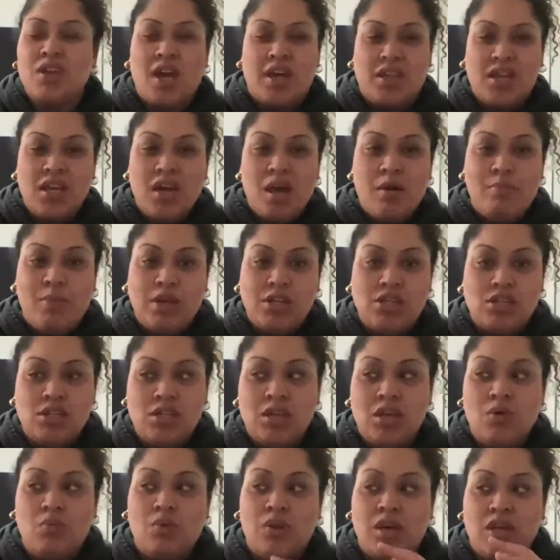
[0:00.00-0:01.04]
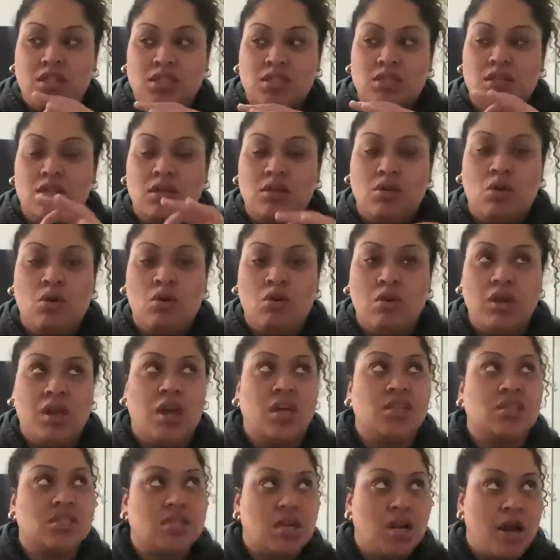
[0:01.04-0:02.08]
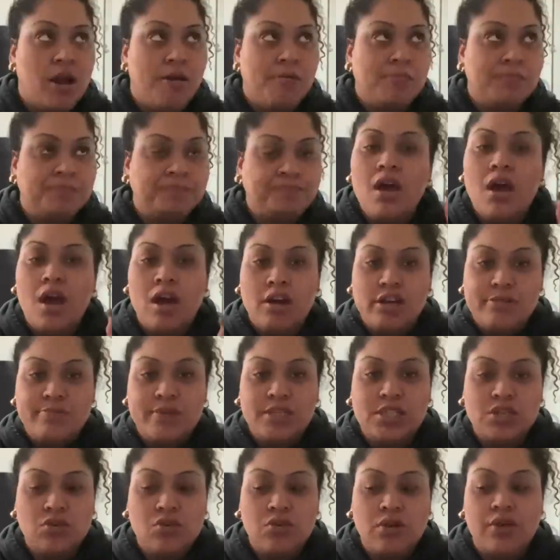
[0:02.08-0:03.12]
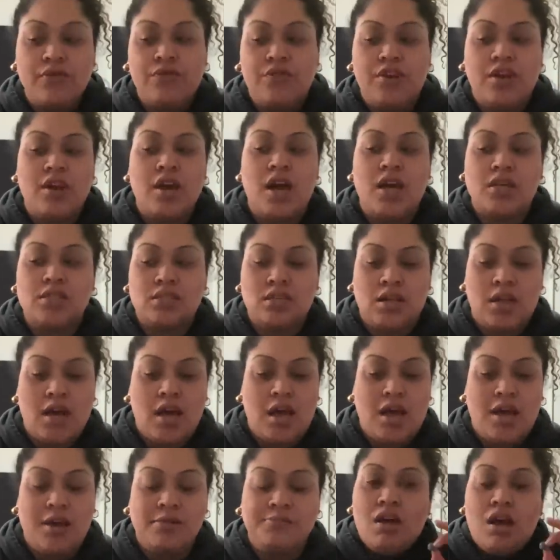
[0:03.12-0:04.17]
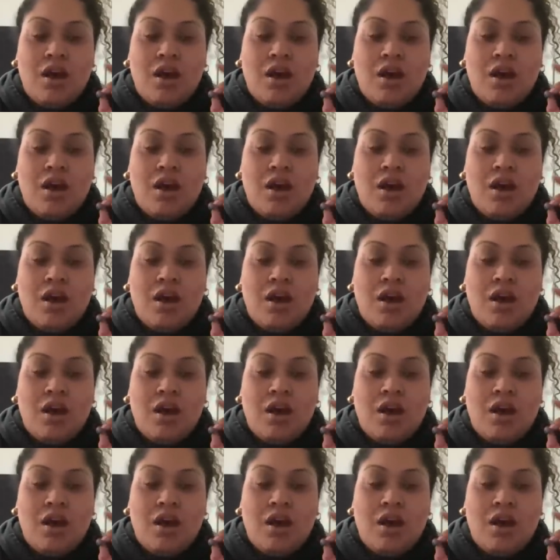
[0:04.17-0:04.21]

I think I mentioned it when I did the haul yesterday, and I was meant to cook it for you guys today.